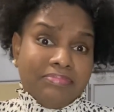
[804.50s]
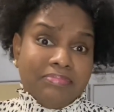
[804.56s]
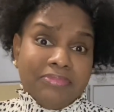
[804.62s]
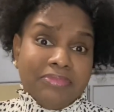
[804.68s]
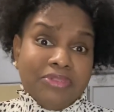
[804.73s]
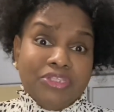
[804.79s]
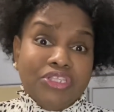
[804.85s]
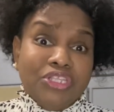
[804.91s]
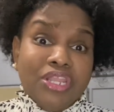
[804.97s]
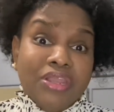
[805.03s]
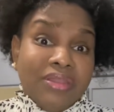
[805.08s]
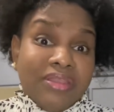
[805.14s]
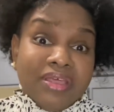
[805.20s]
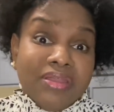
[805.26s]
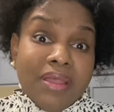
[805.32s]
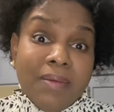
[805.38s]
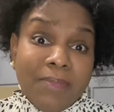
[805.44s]

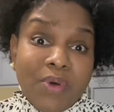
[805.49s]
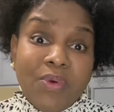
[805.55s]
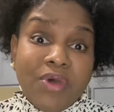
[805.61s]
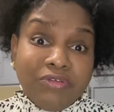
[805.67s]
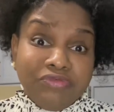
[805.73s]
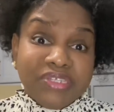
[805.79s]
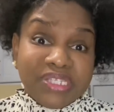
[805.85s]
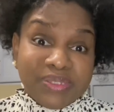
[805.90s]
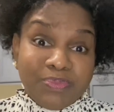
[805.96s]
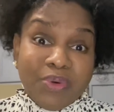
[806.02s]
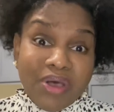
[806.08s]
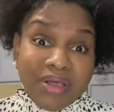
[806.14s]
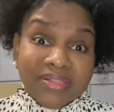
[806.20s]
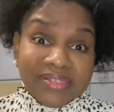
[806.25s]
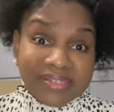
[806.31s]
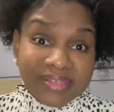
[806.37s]
number one response